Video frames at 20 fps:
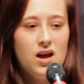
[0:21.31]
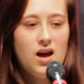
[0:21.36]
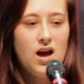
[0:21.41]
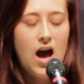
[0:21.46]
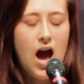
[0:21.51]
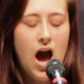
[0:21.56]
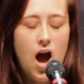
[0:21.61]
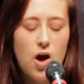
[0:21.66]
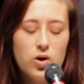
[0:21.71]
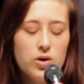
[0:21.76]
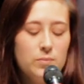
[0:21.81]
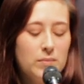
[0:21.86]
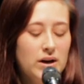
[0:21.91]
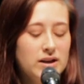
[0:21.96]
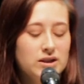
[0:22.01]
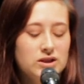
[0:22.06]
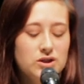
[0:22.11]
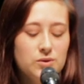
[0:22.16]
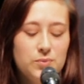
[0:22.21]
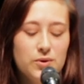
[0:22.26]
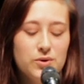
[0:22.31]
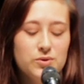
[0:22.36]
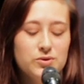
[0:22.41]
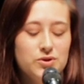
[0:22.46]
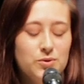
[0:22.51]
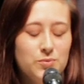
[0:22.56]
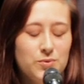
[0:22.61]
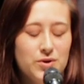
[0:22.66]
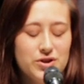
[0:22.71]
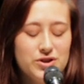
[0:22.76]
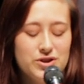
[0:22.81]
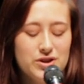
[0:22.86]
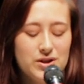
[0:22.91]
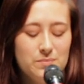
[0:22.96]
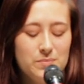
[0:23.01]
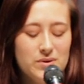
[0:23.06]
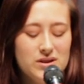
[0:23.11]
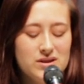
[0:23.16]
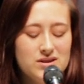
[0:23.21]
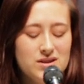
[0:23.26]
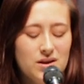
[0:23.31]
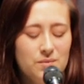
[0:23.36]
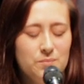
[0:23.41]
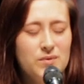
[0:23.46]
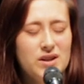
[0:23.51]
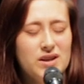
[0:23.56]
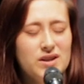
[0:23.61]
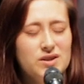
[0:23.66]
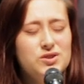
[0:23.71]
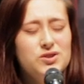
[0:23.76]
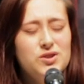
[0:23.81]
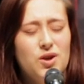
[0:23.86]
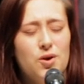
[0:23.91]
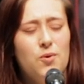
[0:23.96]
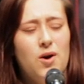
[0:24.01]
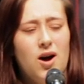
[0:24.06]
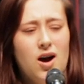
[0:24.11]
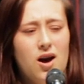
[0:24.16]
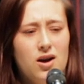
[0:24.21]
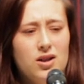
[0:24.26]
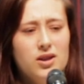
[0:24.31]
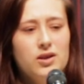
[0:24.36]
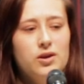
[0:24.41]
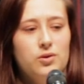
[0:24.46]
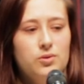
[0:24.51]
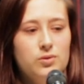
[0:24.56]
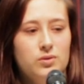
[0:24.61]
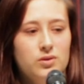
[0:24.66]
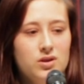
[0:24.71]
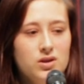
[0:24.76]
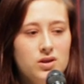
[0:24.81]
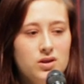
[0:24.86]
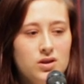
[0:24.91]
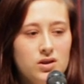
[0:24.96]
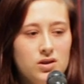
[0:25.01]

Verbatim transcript: How am I supposed to worship something so hollow?